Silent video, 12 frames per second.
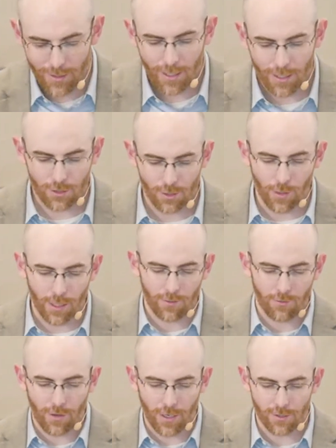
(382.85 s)
And so we
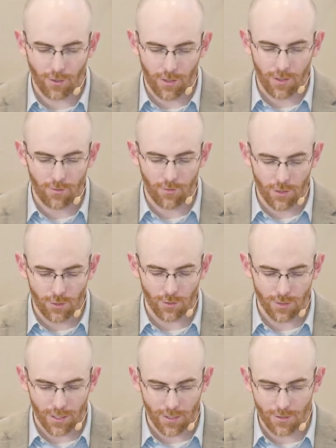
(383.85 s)
confess our
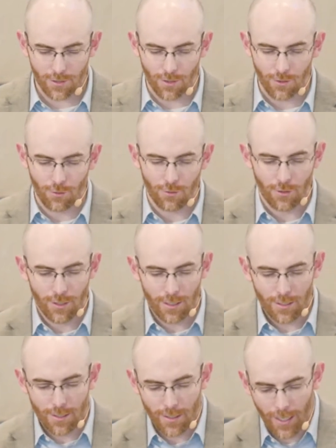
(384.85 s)
individual sins to you
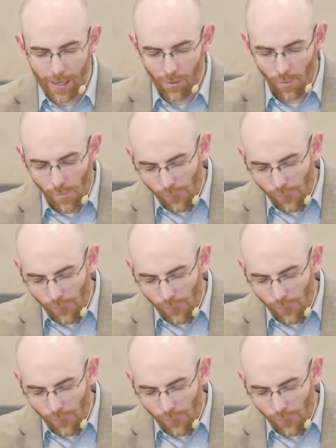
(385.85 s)
now.